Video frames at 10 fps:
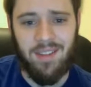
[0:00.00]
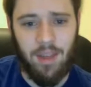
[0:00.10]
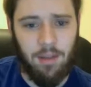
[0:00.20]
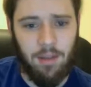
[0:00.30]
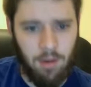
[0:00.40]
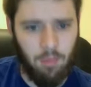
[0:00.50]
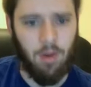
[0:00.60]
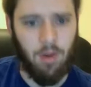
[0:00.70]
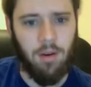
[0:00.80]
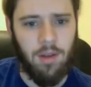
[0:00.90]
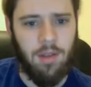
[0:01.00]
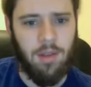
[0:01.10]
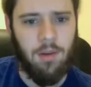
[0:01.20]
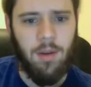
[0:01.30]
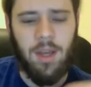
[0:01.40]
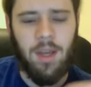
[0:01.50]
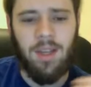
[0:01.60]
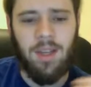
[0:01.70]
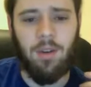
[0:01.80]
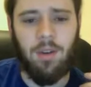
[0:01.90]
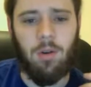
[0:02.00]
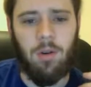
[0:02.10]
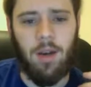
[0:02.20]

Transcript: it's a lot more underneath you, so